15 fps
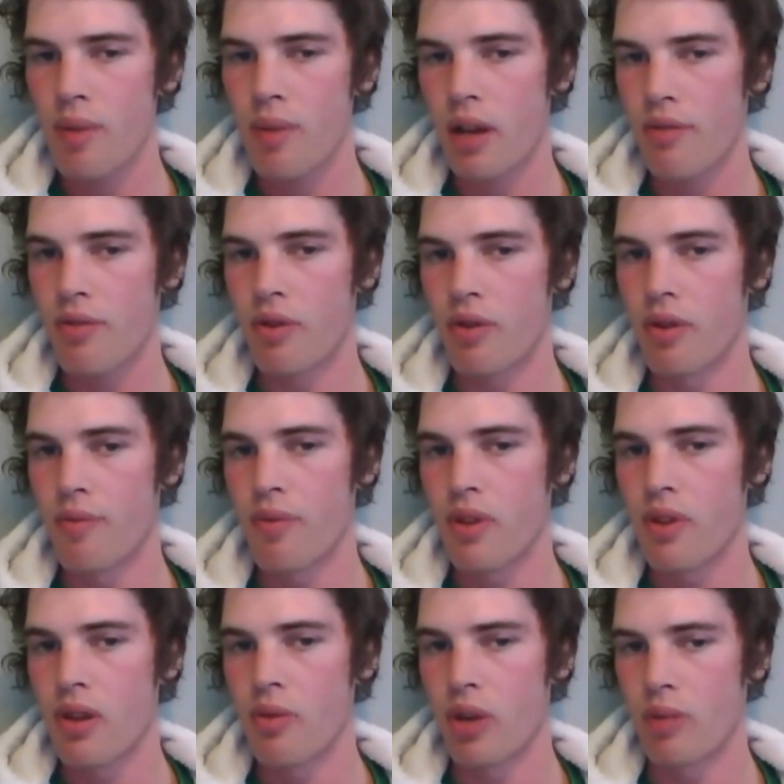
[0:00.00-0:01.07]
Part 4.
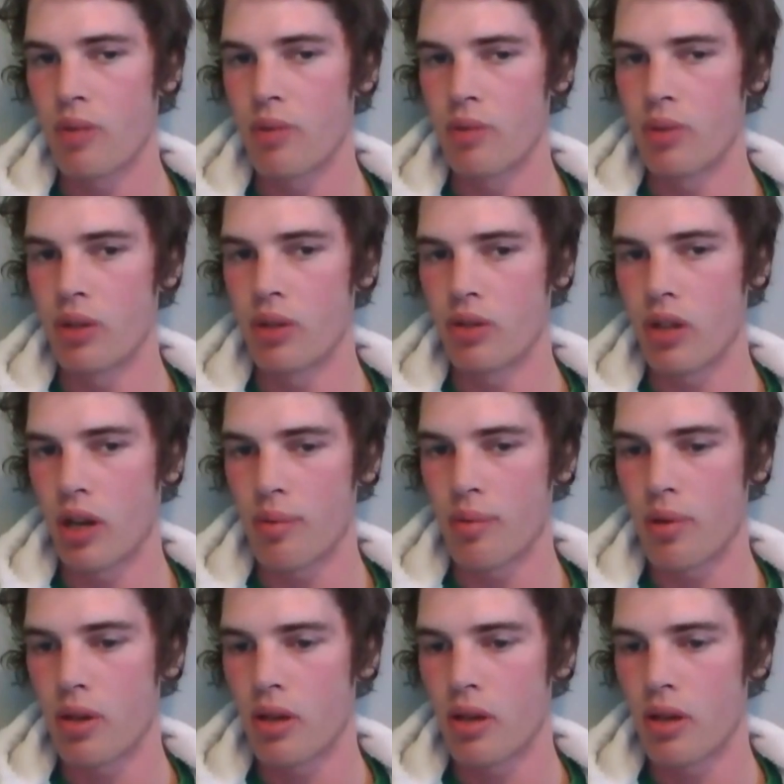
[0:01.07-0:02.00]
Rugby World Cup.